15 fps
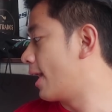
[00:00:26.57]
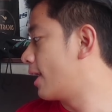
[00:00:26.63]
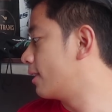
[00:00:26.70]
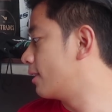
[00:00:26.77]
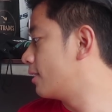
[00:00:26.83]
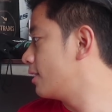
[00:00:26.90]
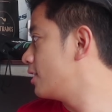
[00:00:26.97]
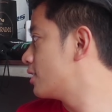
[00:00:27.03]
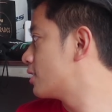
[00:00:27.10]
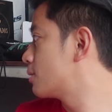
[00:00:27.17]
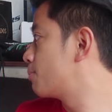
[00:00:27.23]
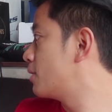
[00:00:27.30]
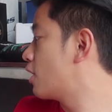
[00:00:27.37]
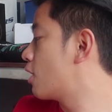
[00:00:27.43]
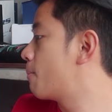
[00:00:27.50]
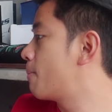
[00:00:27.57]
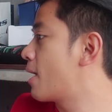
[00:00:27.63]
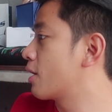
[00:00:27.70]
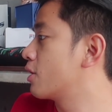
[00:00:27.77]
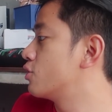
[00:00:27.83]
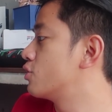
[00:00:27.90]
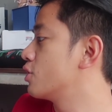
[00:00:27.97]
and these PR
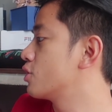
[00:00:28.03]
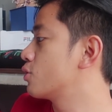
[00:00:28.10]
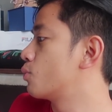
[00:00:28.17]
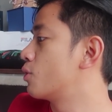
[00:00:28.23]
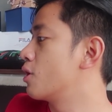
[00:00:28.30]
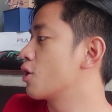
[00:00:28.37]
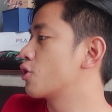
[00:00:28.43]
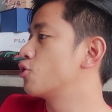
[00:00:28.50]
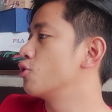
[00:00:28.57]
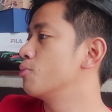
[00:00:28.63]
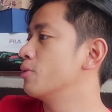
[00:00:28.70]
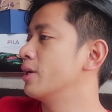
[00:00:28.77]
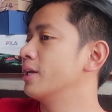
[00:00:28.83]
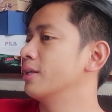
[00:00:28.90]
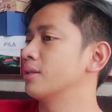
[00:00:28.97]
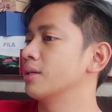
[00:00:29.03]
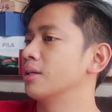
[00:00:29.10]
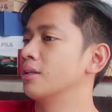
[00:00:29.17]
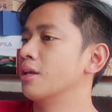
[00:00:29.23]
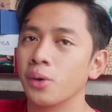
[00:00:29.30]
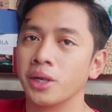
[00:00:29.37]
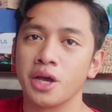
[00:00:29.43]
packages were
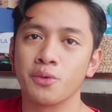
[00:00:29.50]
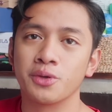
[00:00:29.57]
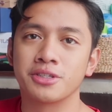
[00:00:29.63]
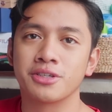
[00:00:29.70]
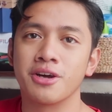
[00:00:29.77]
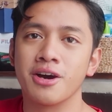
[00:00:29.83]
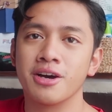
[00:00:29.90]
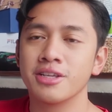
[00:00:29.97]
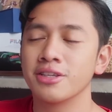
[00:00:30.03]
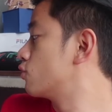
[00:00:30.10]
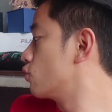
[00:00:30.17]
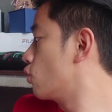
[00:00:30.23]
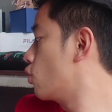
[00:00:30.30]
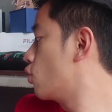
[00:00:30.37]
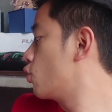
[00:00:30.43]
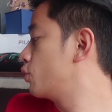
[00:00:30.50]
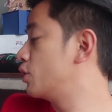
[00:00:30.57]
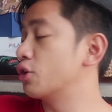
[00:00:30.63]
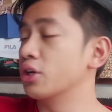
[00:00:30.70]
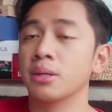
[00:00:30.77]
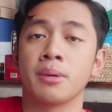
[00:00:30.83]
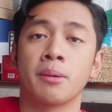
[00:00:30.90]
accumulated while I was gone. So,
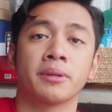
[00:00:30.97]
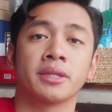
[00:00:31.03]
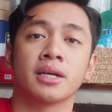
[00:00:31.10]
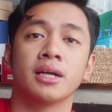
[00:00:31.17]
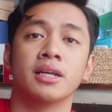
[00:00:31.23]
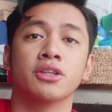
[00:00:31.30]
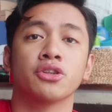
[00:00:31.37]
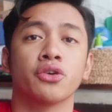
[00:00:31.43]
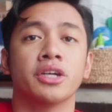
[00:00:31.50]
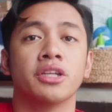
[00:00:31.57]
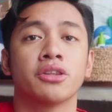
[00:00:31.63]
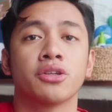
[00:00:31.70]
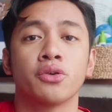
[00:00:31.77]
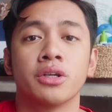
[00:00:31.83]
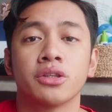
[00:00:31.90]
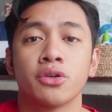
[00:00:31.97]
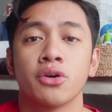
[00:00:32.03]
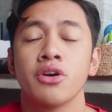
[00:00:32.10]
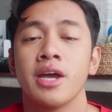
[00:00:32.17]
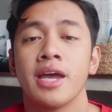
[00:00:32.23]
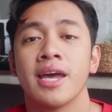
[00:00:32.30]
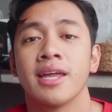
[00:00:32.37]
hindi ko na papatagalin tong intro na
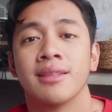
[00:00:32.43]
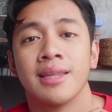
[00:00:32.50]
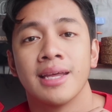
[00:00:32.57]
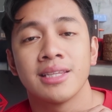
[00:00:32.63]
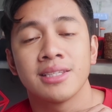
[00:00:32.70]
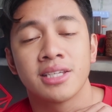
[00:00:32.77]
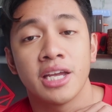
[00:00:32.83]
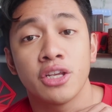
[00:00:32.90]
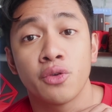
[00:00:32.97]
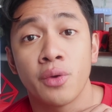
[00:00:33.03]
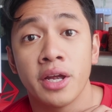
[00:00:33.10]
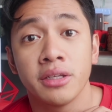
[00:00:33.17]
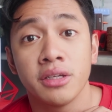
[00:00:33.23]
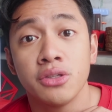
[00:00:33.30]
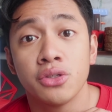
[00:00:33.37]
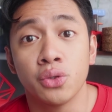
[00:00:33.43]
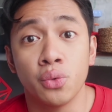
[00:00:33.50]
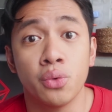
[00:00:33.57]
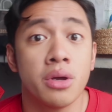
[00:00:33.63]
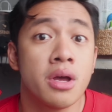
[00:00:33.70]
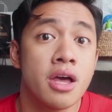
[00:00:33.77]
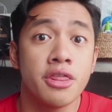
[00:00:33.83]
to, and let's get right
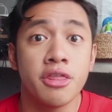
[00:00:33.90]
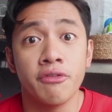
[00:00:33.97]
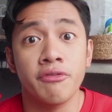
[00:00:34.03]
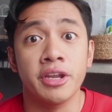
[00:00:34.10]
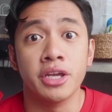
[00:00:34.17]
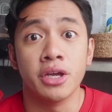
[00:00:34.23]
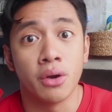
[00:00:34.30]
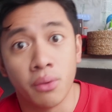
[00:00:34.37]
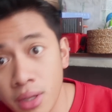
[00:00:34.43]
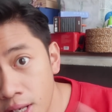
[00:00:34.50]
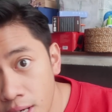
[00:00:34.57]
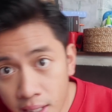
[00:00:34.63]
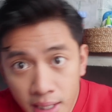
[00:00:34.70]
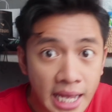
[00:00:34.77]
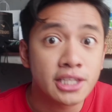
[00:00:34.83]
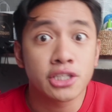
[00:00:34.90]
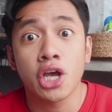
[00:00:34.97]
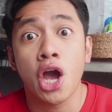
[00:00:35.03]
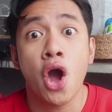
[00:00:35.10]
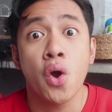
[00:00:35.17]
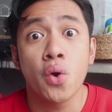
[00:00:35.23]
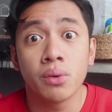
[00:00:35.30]
into the video. Let's
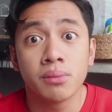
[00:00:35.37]
go!